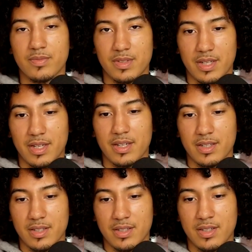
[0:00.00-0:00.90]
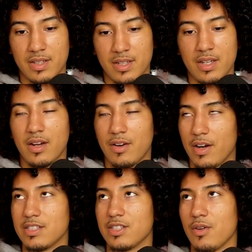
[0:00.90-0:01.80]
Yeah. All
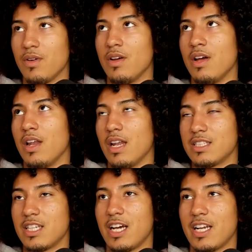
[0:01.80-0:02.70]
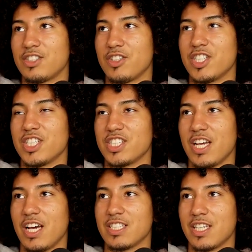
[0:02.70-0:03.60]
right, so let's kind of transition
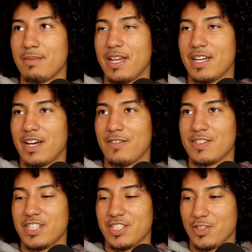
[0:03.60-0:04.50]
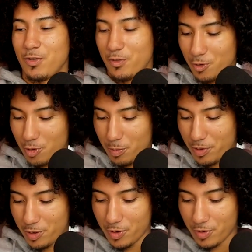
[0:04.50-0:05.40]
on to the main conversation. So,
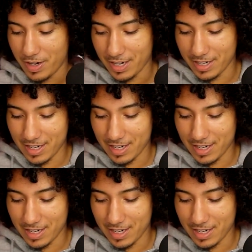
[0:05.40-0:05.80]
frugalpreneur, right?